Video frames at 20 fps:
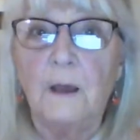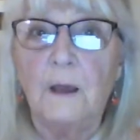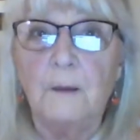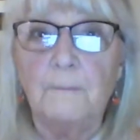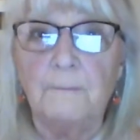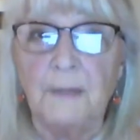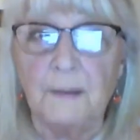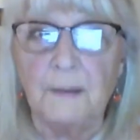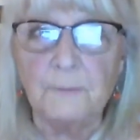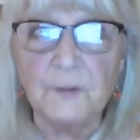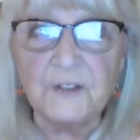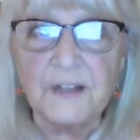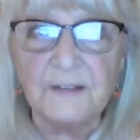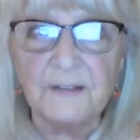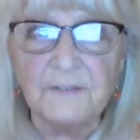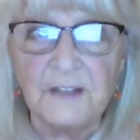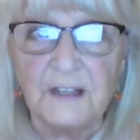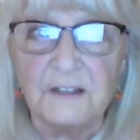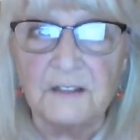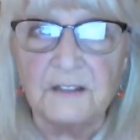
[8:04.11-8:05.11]
Members of
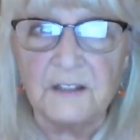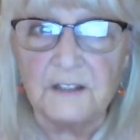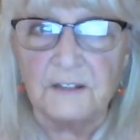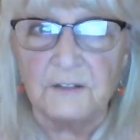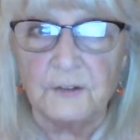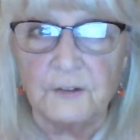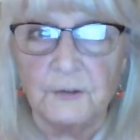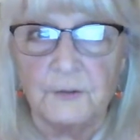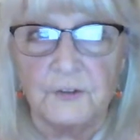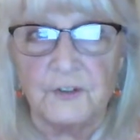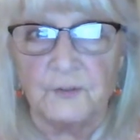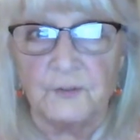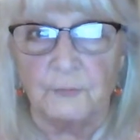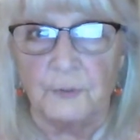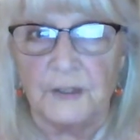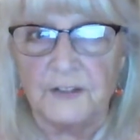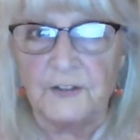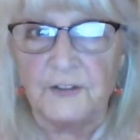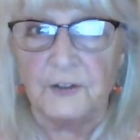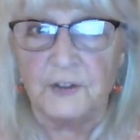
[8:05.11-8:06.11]
the Institute's
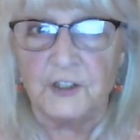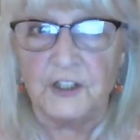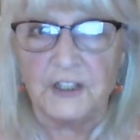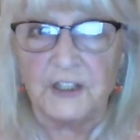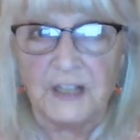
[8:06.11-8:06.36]
research